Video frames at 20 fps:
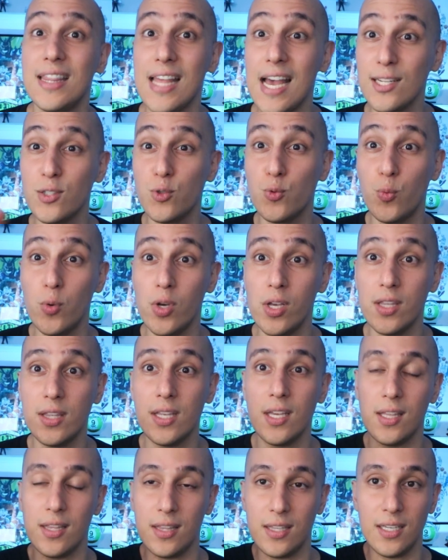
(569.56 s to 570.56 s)
that's
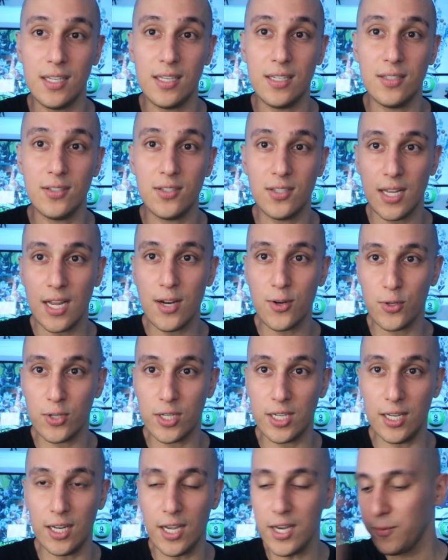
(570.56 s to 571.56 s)
with the standard
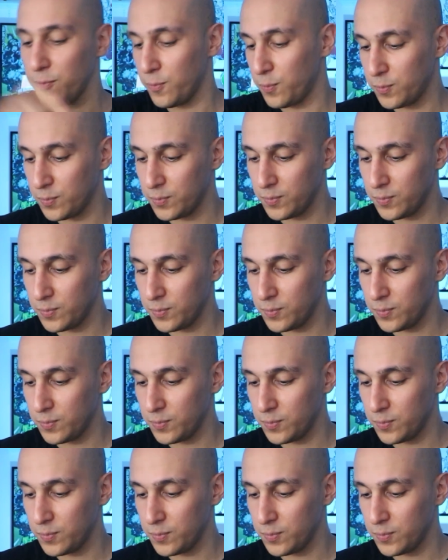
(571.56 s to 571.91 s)
key light.